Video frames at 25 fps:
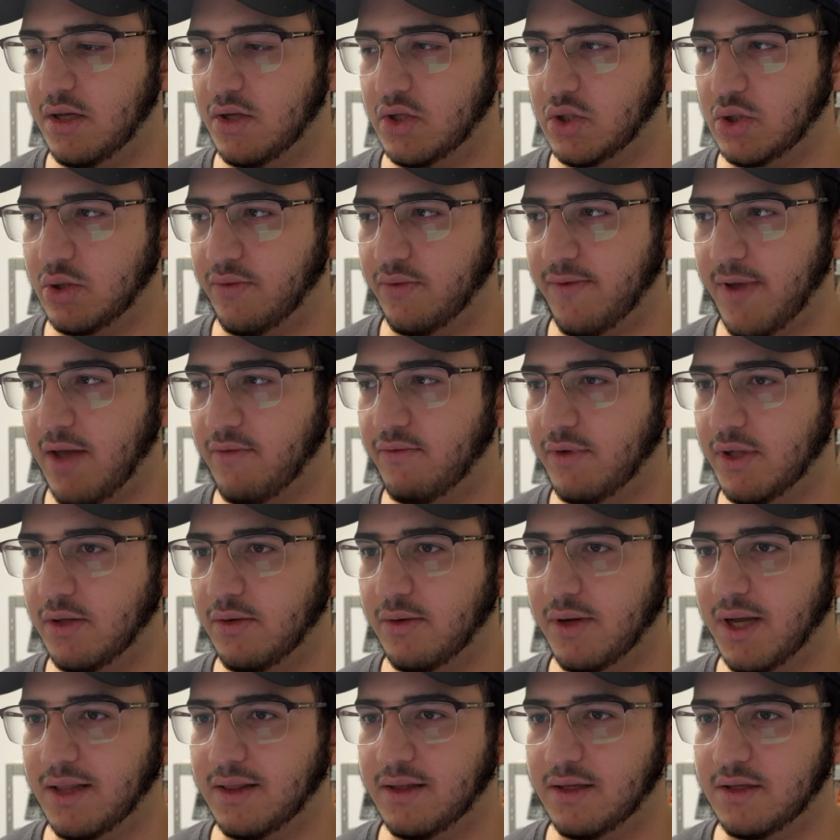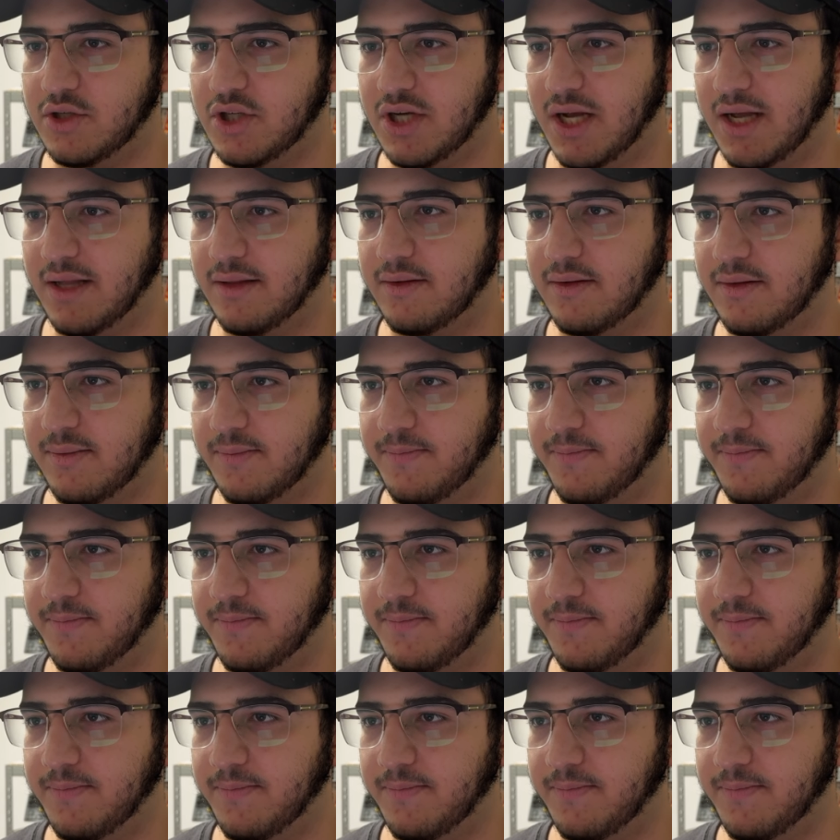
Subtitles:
So if we have a look at the chat